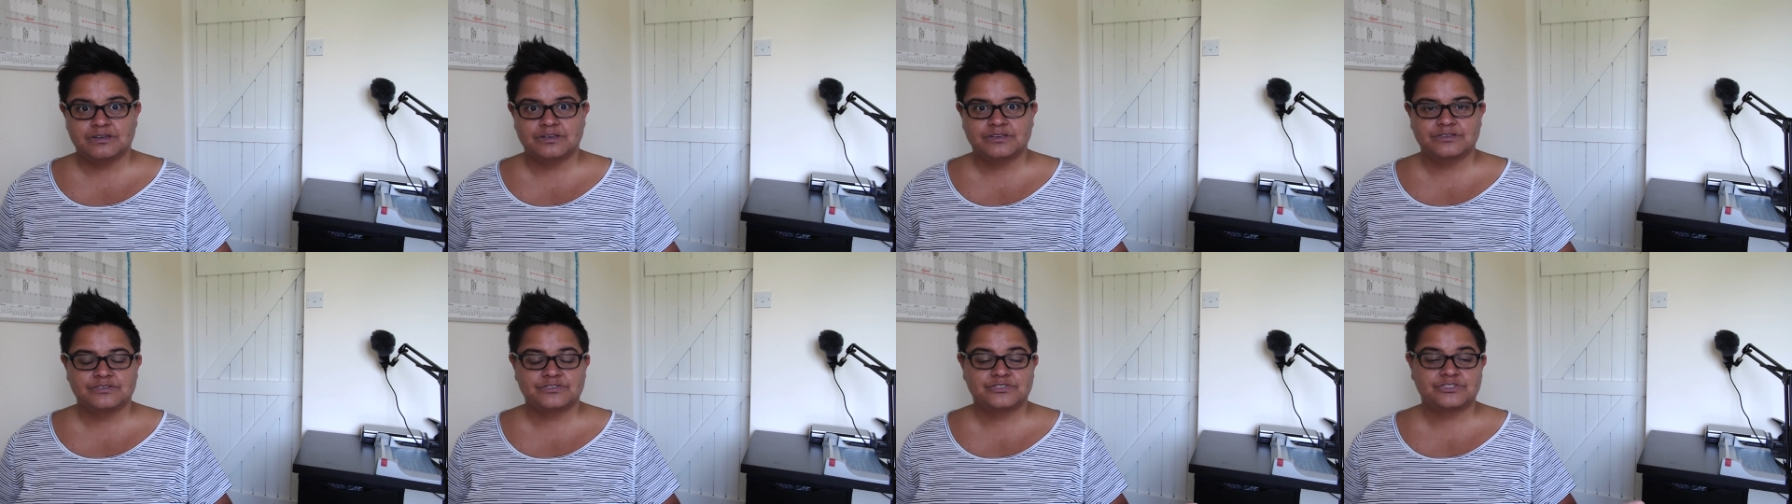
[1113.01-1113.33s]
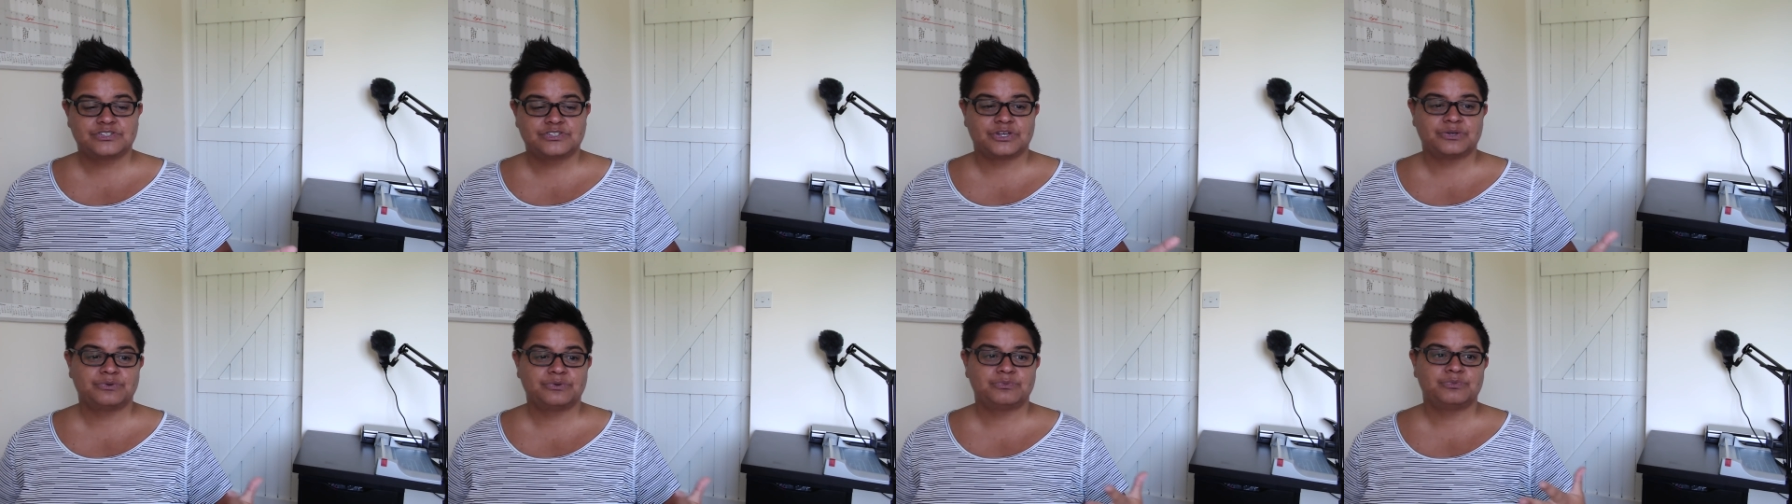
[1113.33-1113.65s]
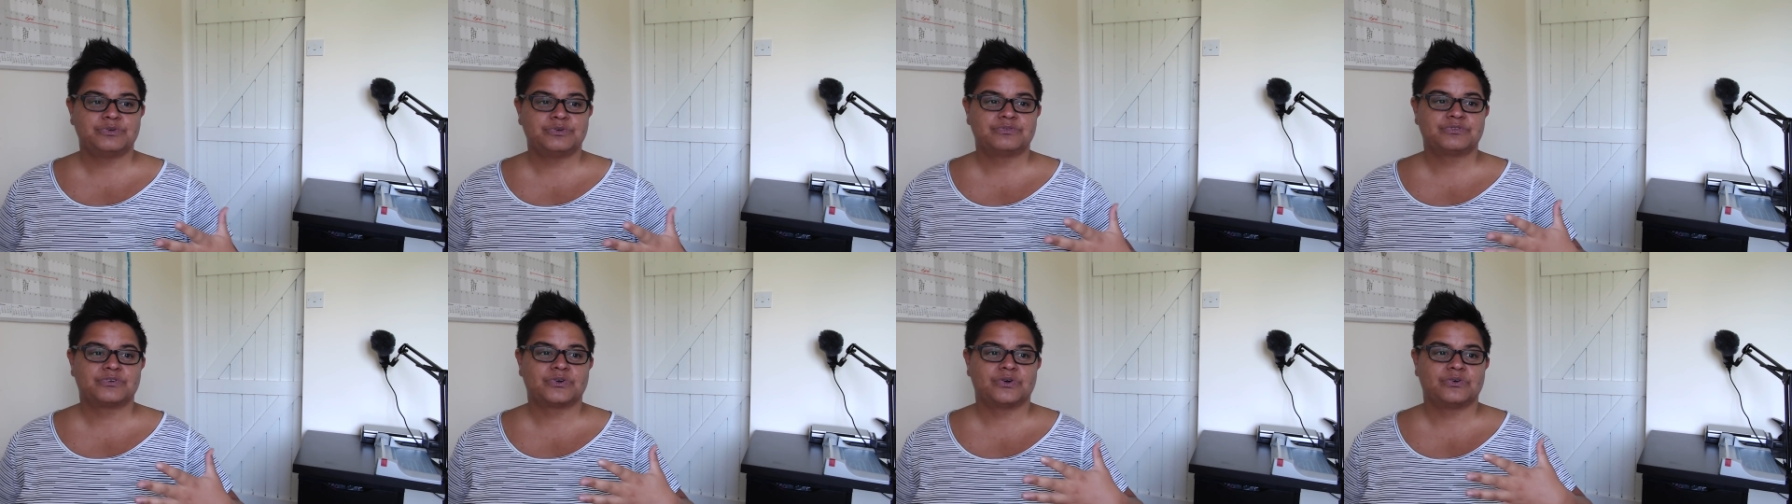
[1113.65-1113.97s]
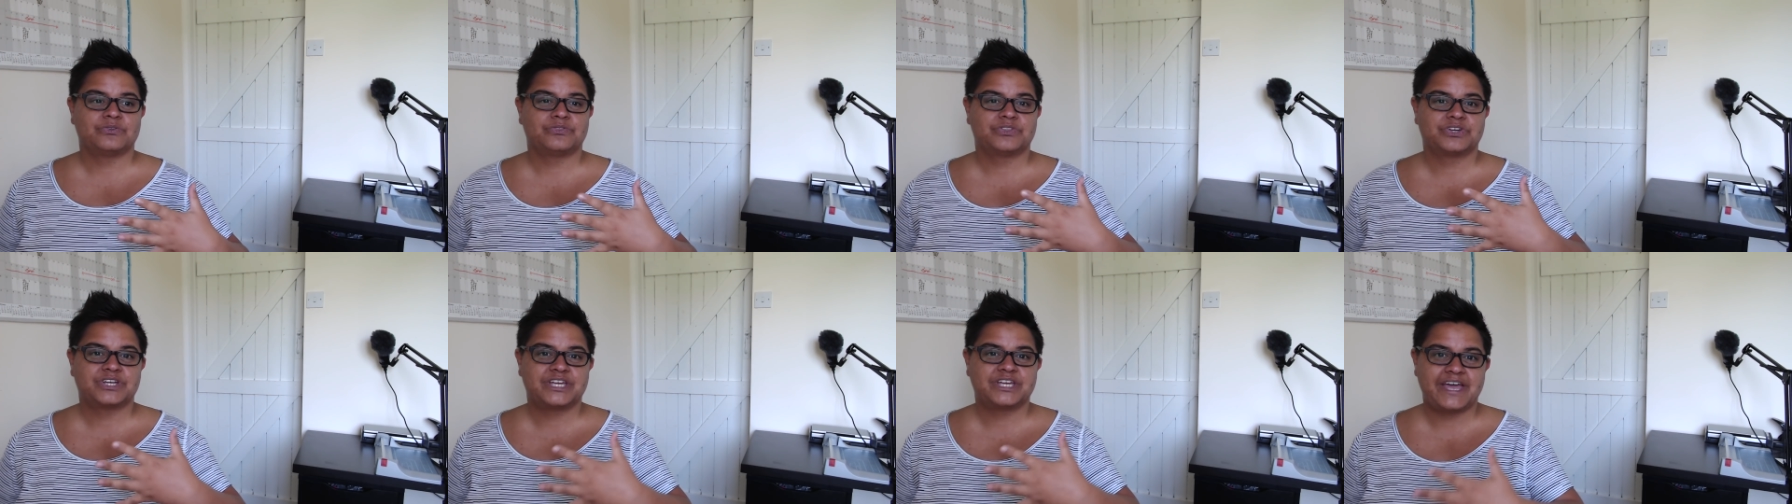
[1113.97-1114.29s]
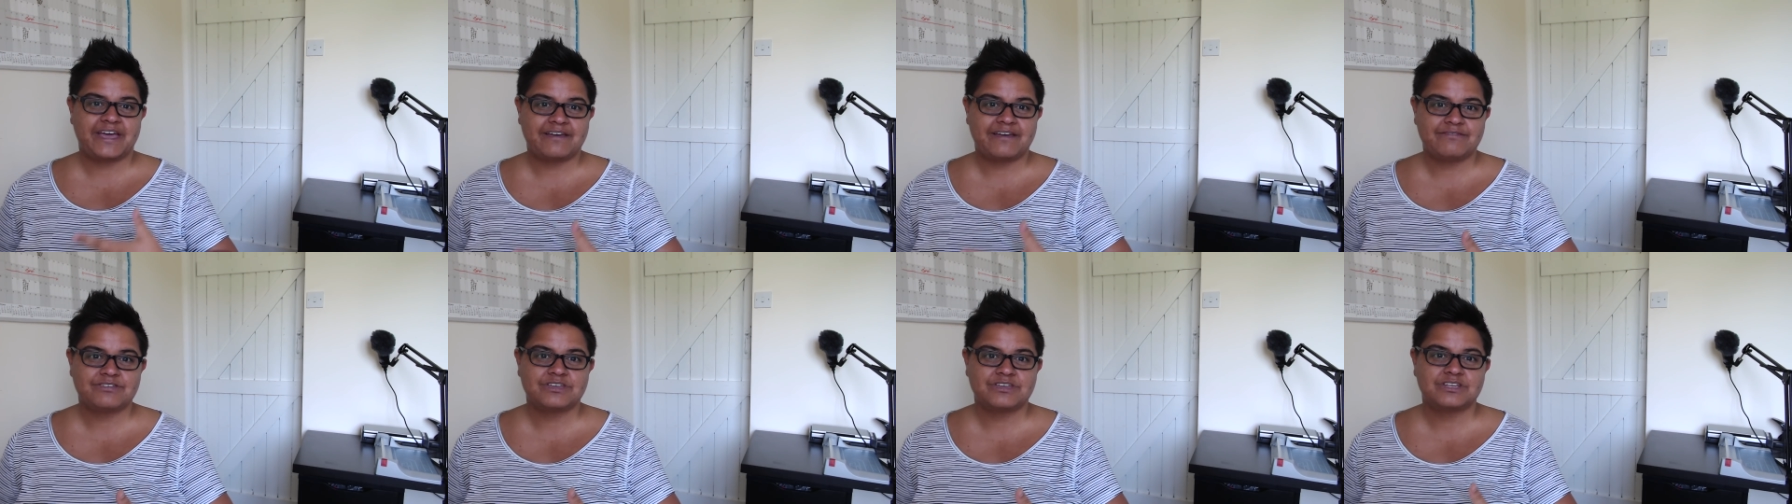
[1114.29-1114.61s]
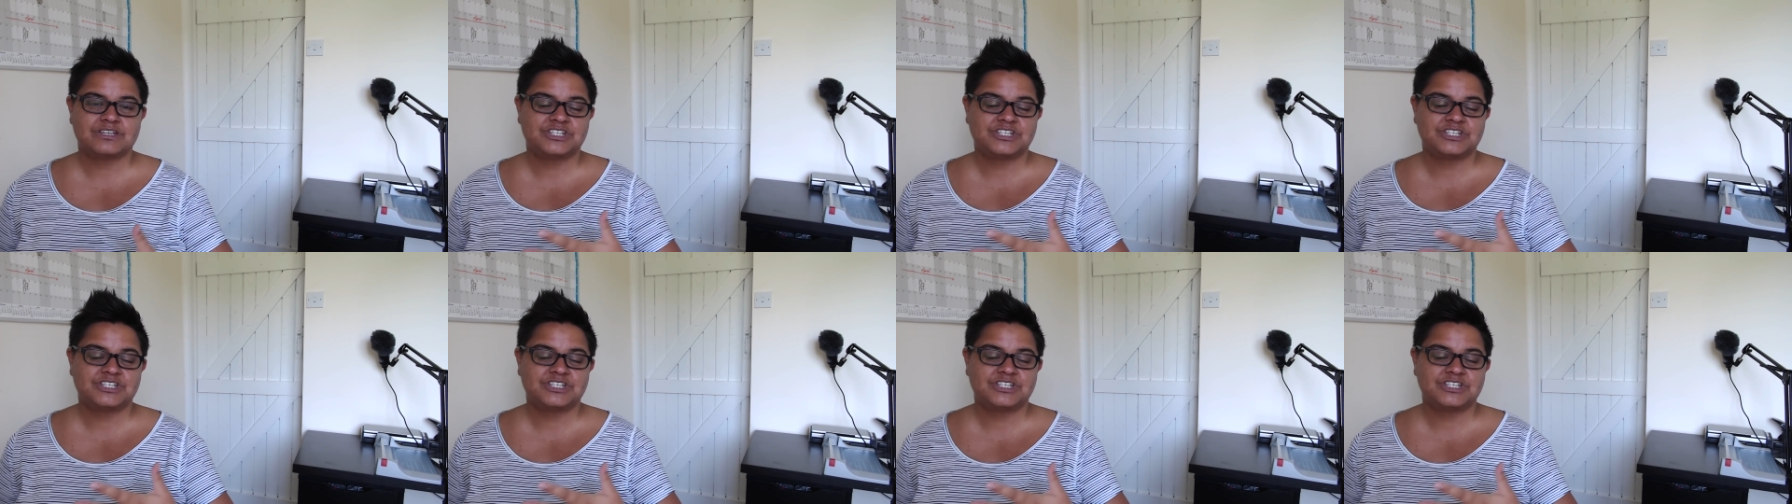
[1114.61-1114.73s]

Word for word: So we've got the Kevin,